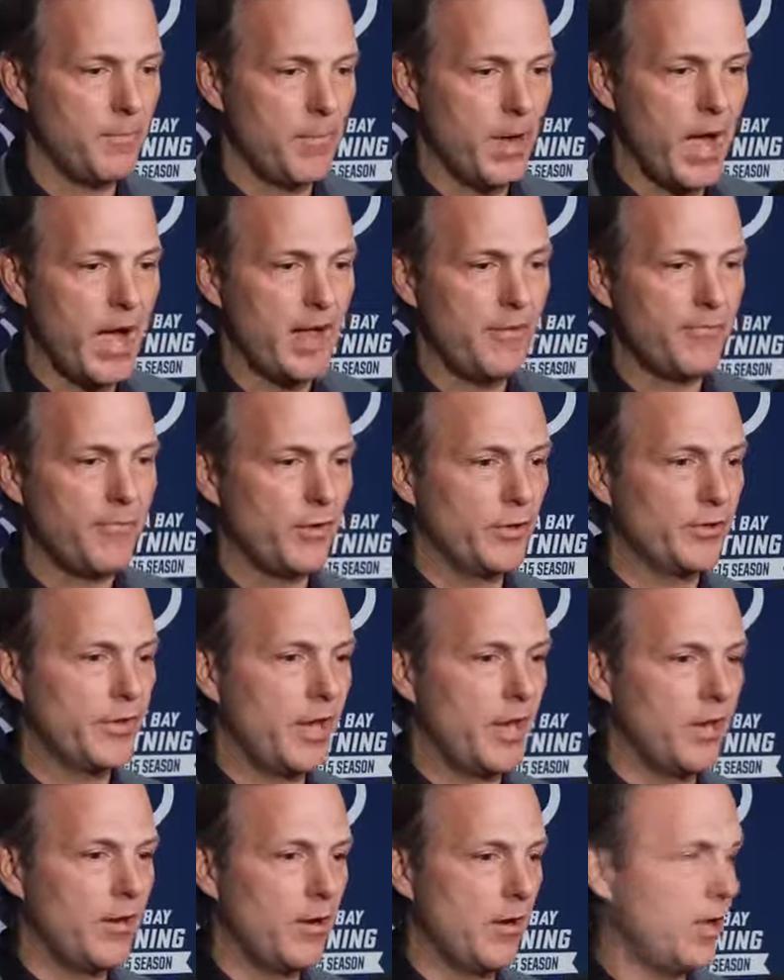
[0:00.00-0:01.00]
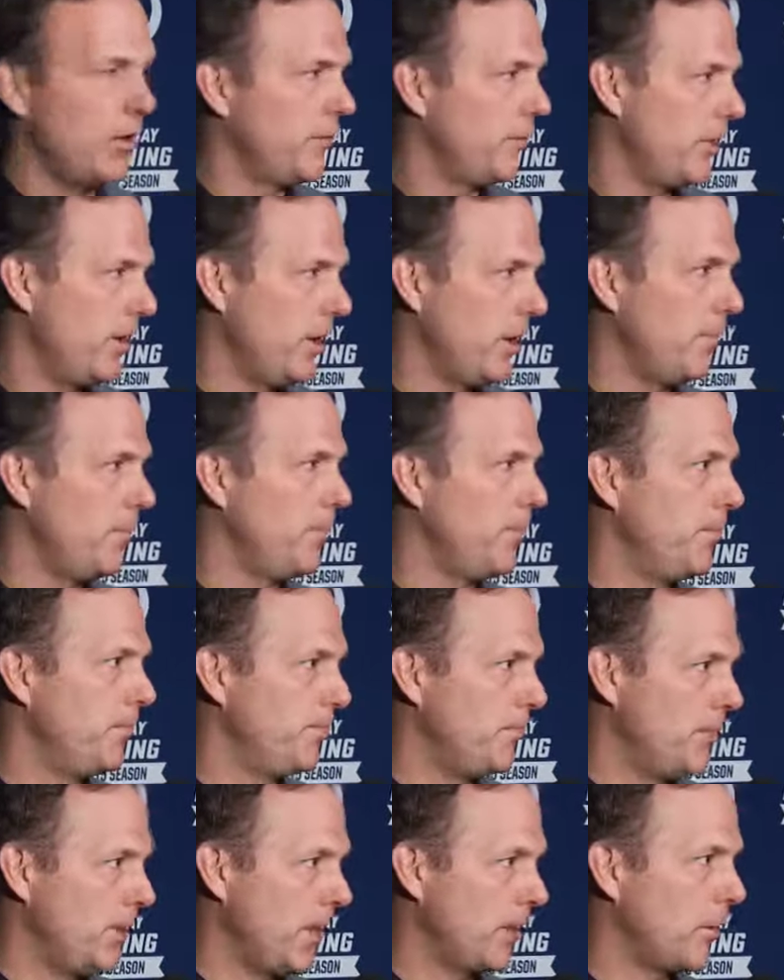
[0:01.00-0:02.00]
I, have firsthand knowledge of him.
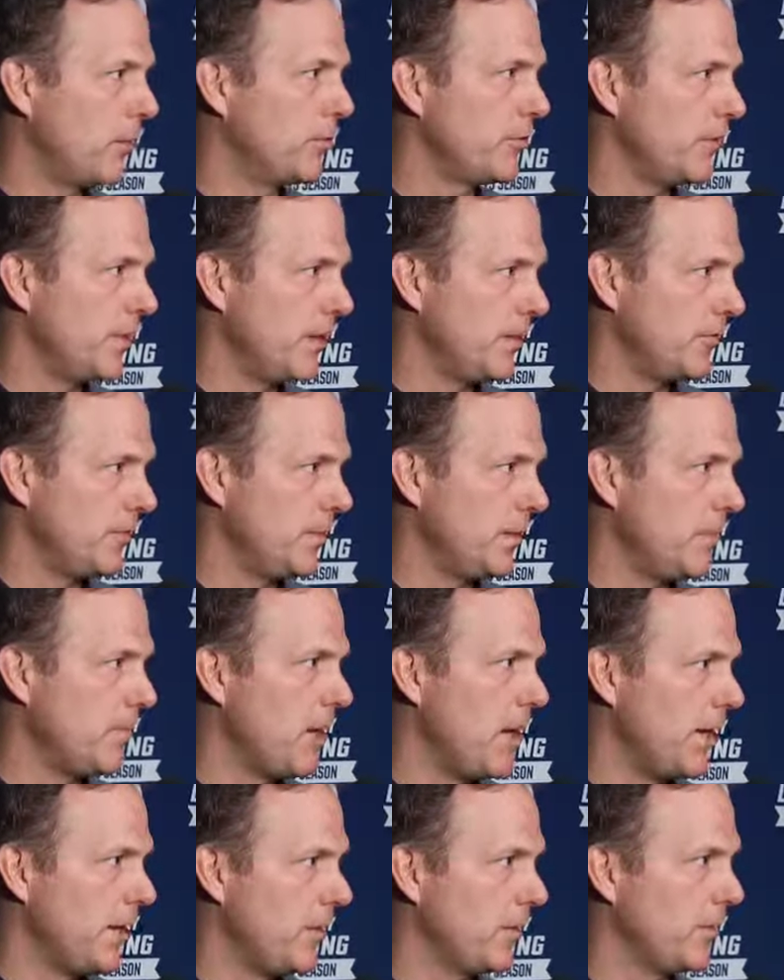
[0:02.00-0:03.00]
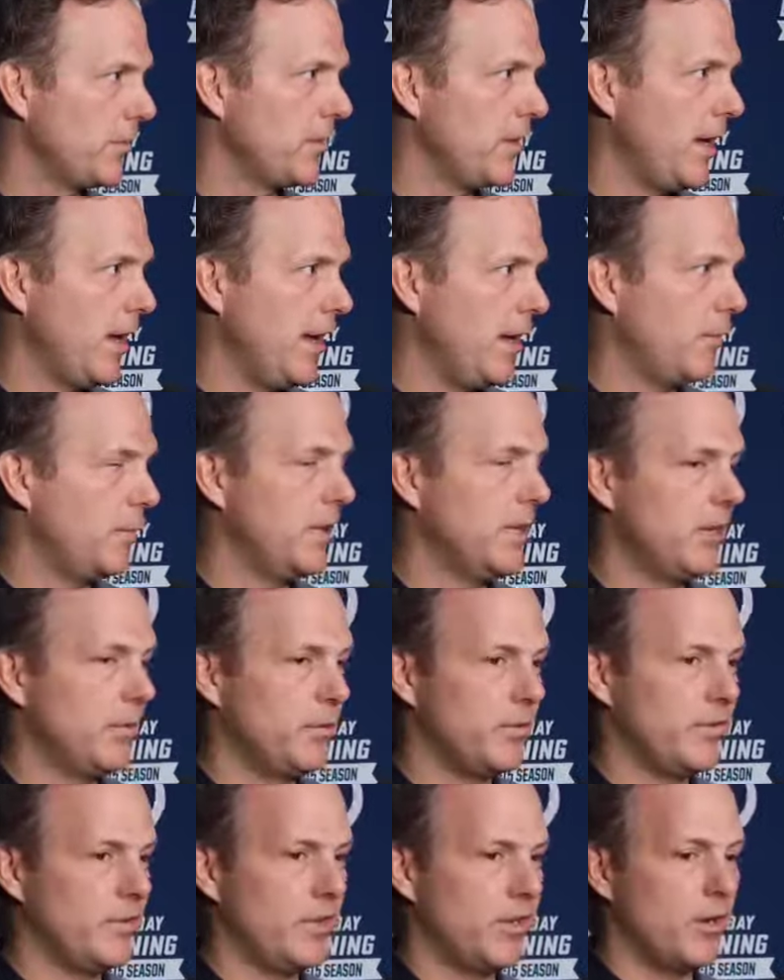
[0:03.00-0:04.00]
I coached against him in the minors and when he
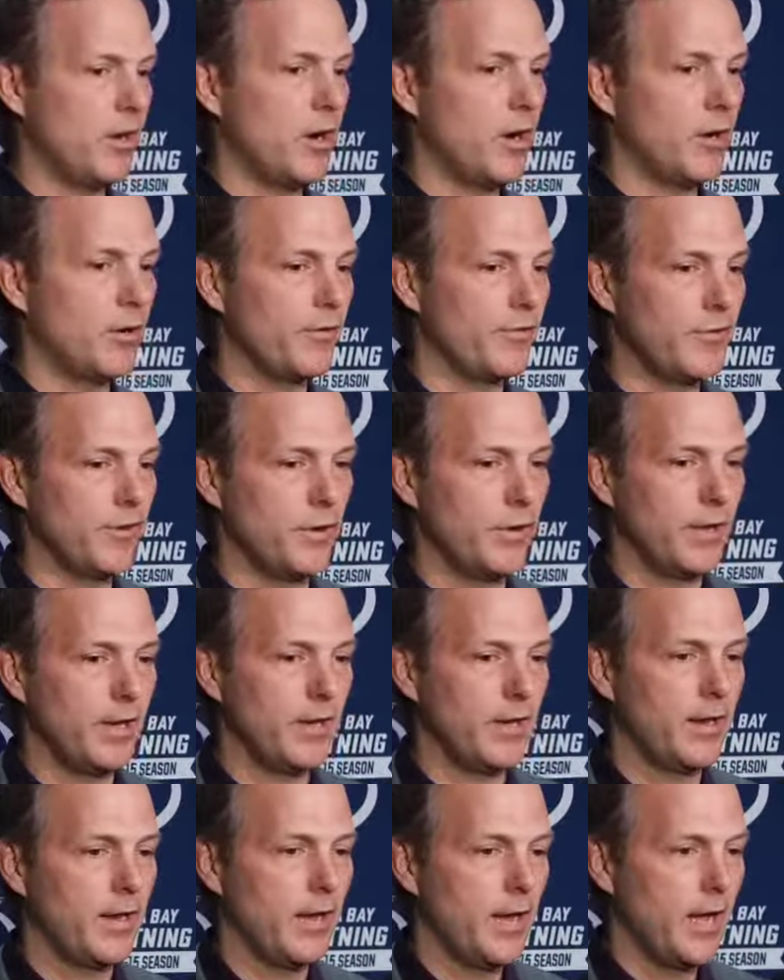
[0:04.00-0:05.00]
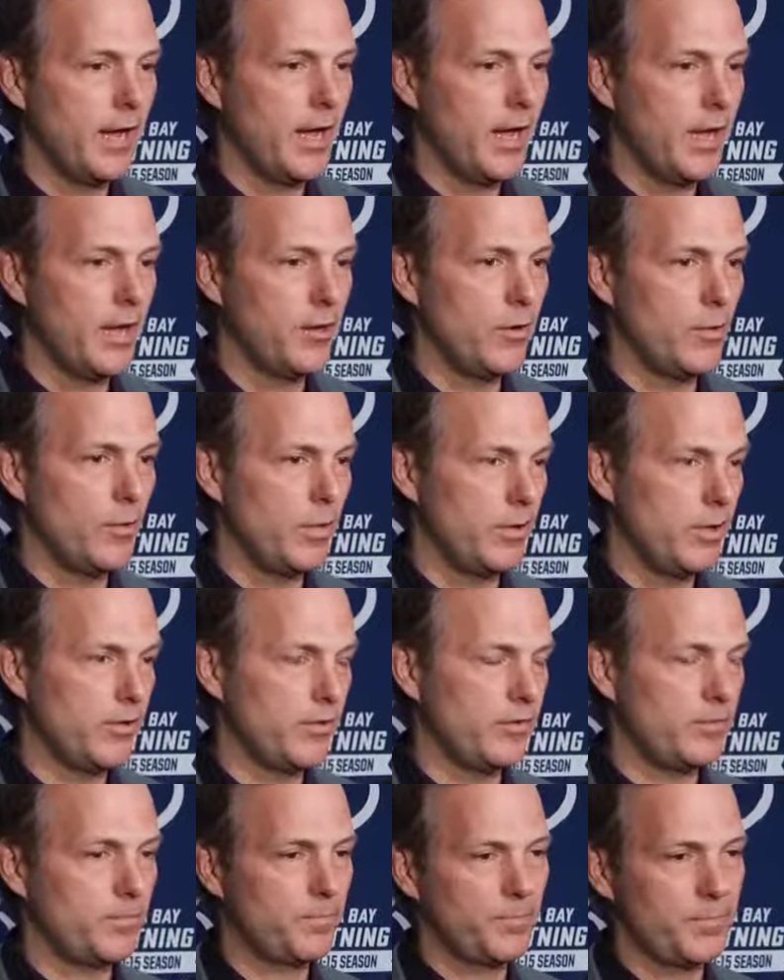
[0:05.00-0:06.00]
was in Hartford. And I know when you
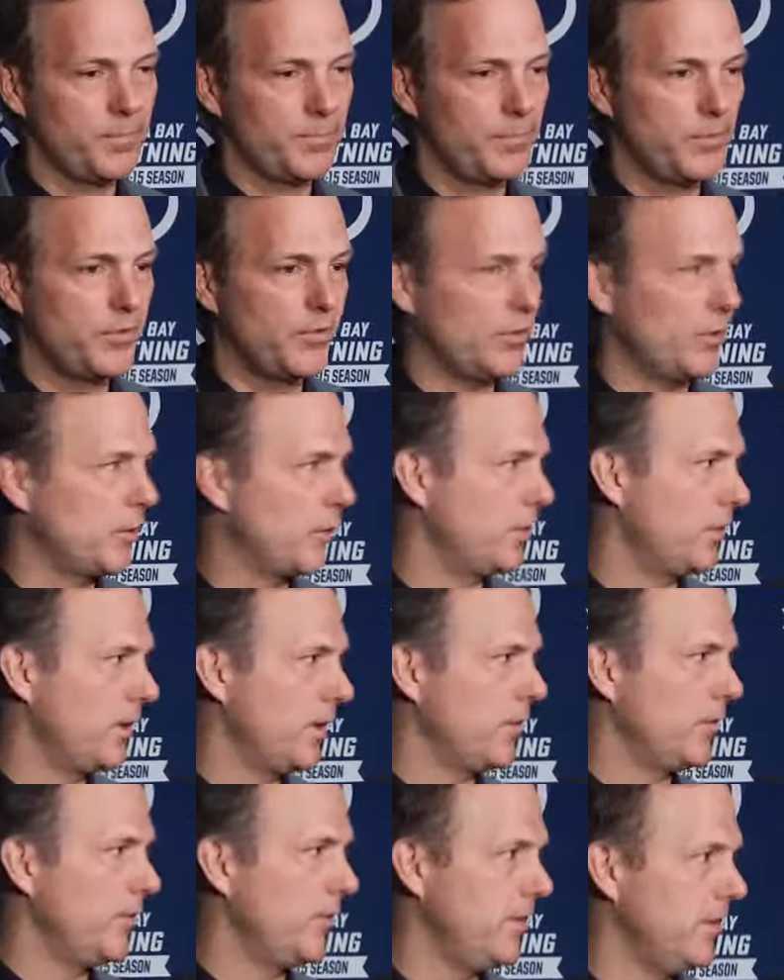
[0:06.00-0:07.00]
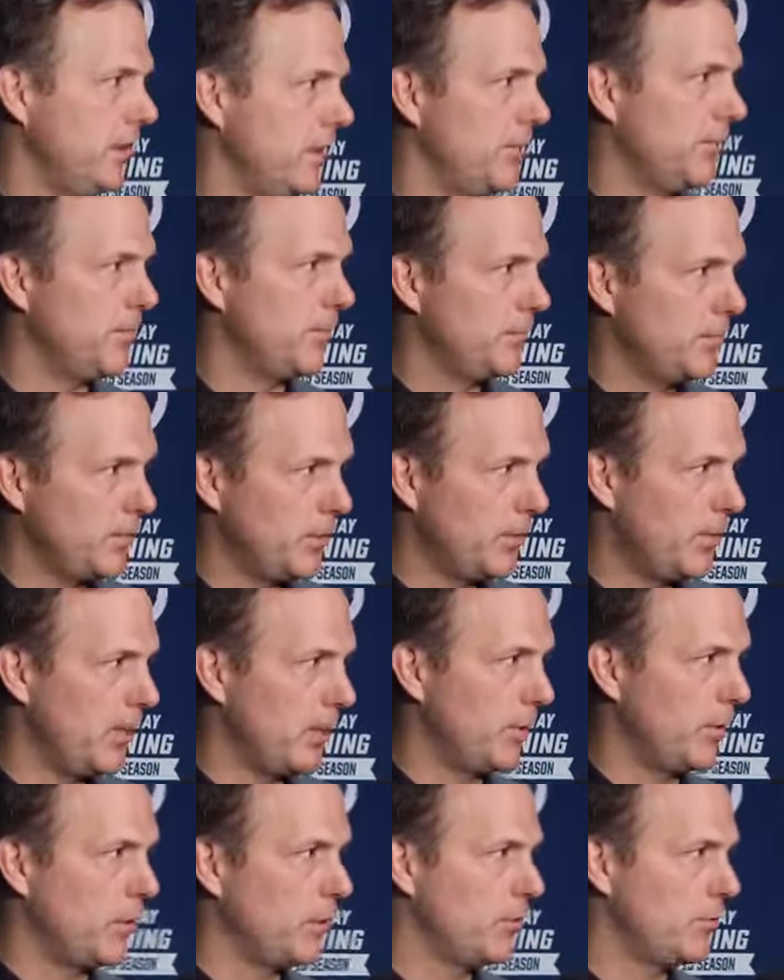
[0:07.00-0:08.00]
circle the other team,
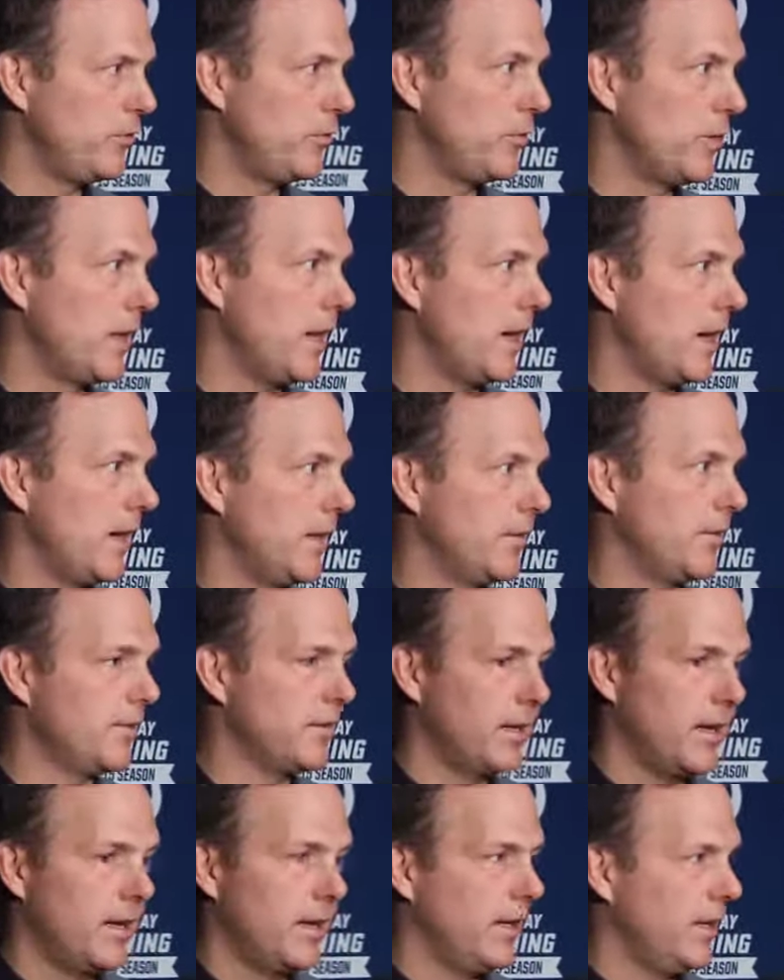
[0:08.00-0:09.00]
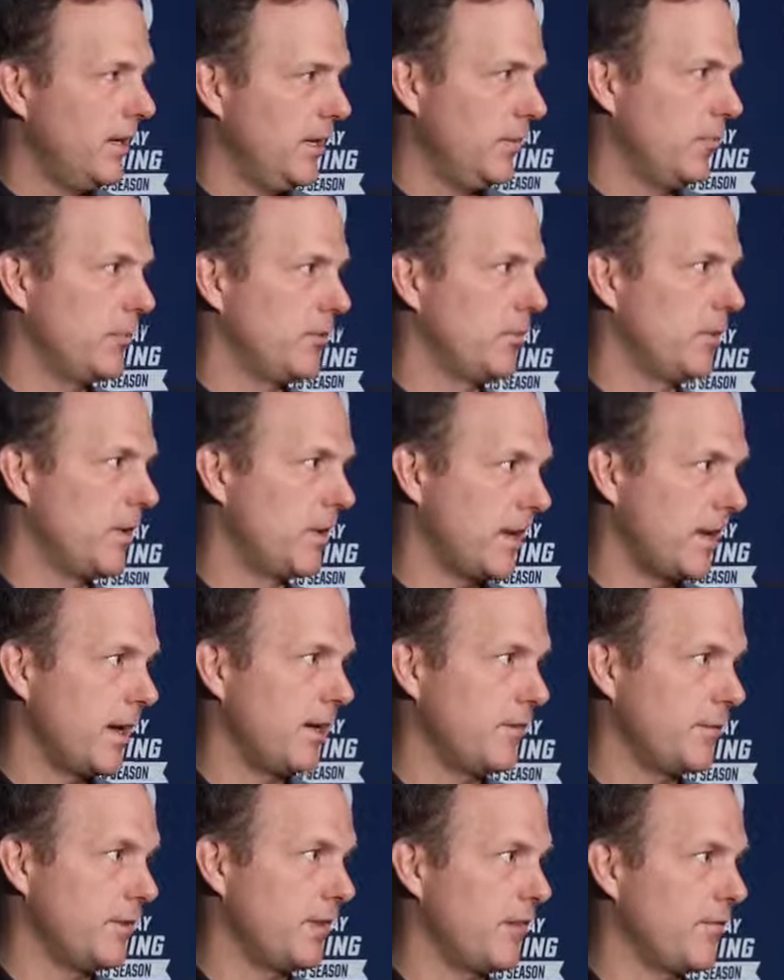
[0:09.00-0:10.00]
their go to guys, he was one of the
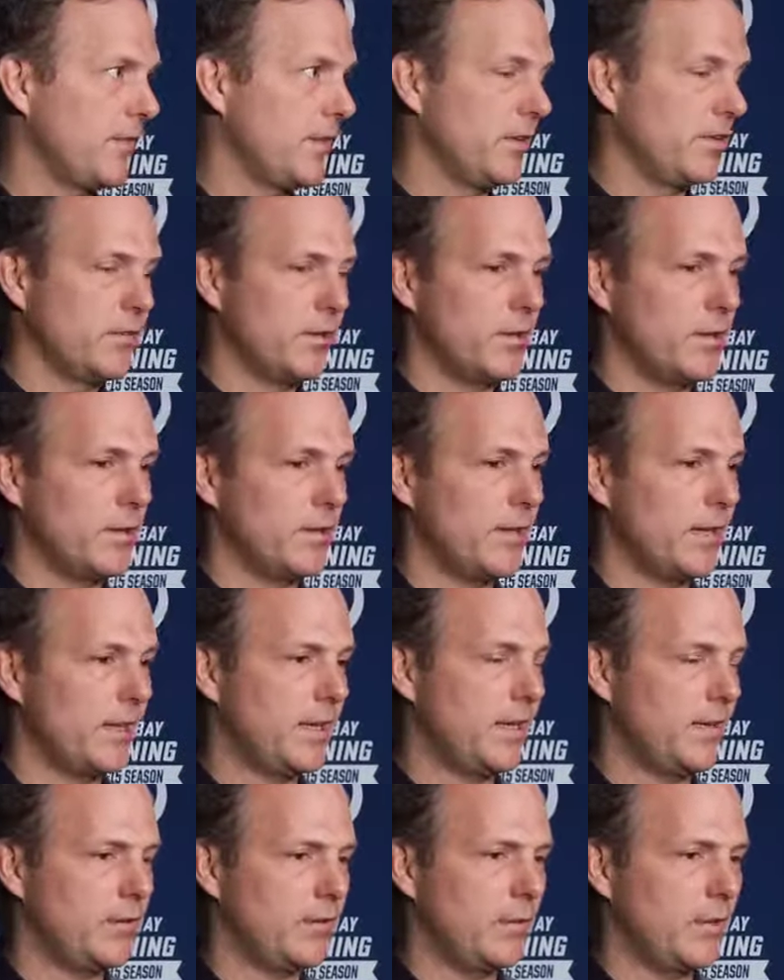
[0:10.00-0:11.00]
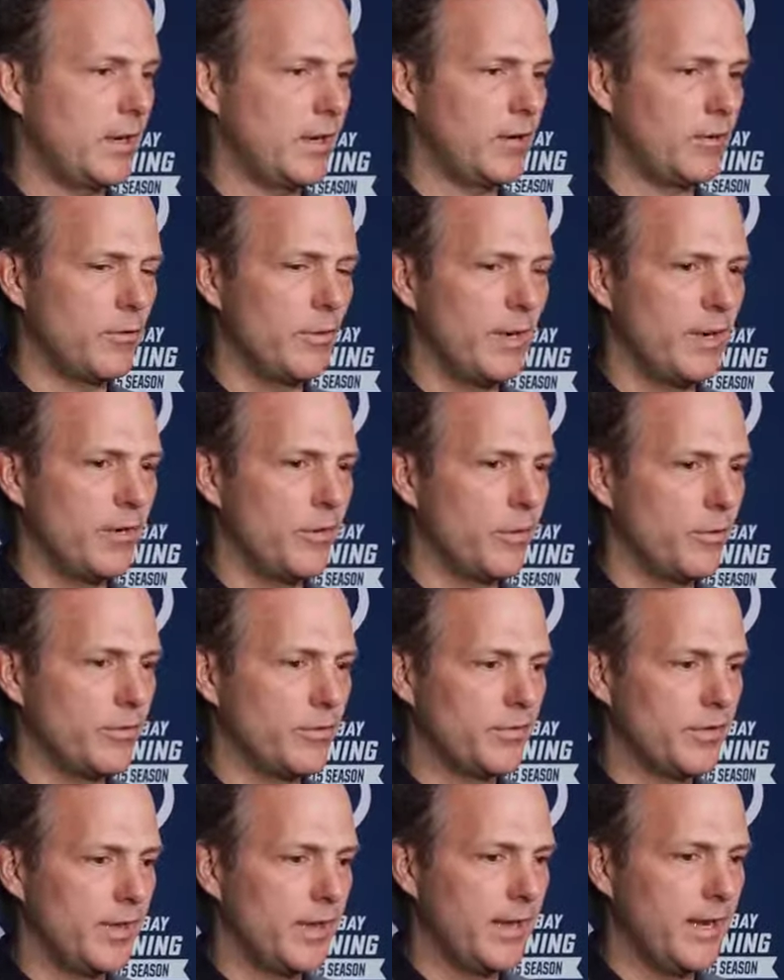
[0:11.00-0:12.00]
guys who definitely circled. That kid's got a great nose
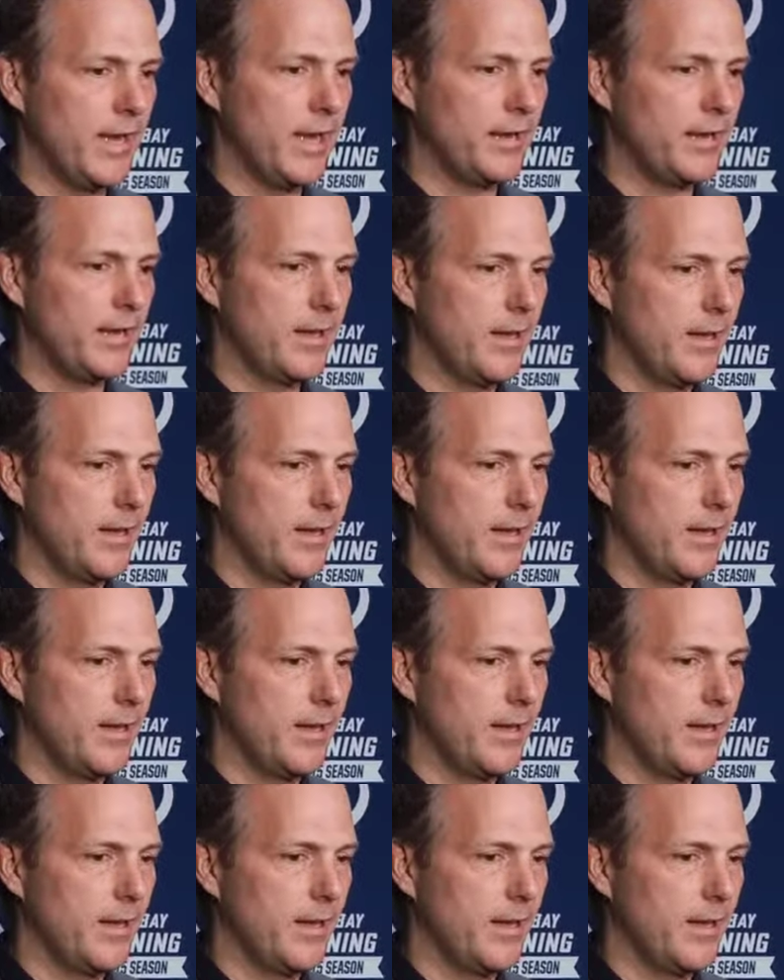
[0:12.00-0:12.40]
for the net.